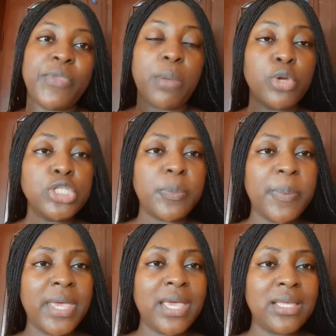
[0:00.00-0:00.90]
I'm going to
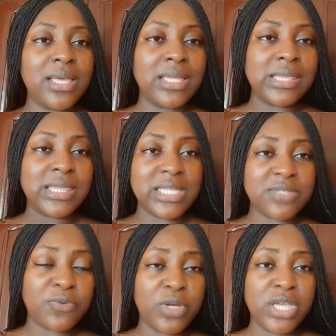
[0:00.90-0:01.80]
prepare
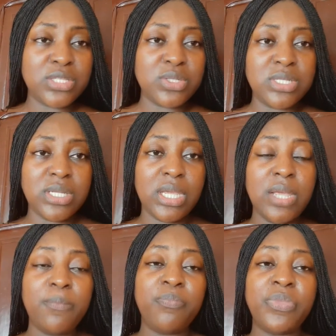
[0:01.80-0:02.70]
this for her
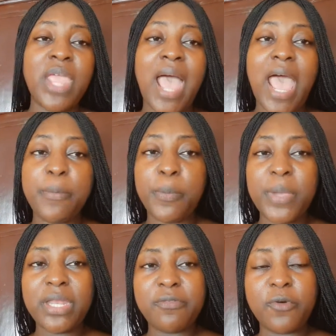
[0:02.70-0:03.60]
today. I
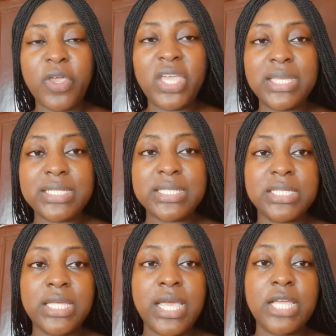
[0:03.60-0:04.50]
prepared it for her
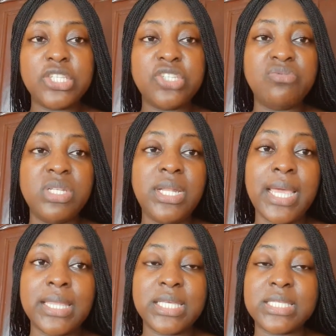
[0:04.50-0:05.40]
yesterday and she really
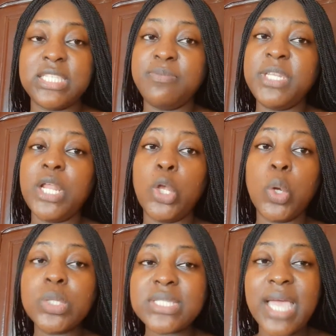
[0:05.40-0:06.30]
liked it. It's been a
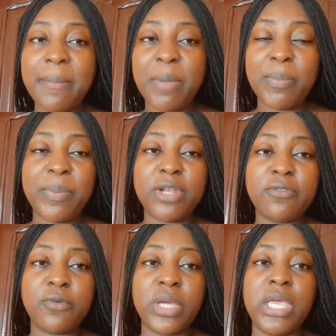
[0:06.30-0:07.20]
long time I prepared
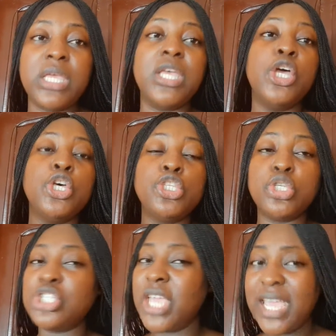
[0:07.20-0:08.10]
it for her,
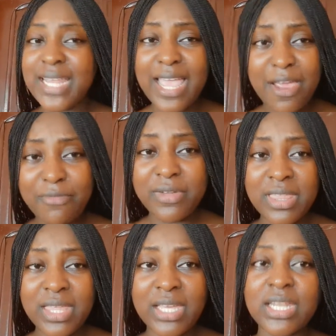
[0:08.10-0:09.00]
so she had
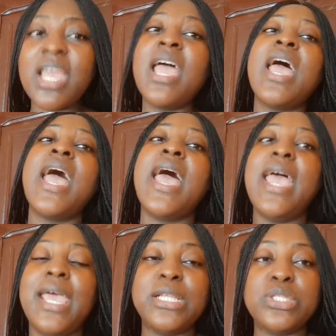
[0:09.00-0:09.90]
everything.
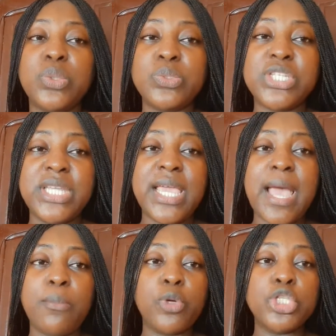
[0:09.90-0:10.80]
And so today
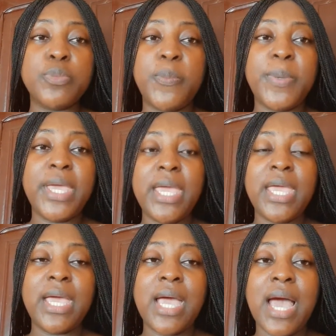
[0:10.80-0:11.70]
I'm going to
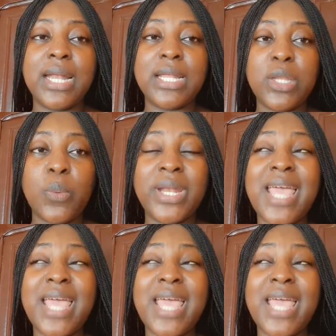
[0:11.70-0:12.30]
prepare another one.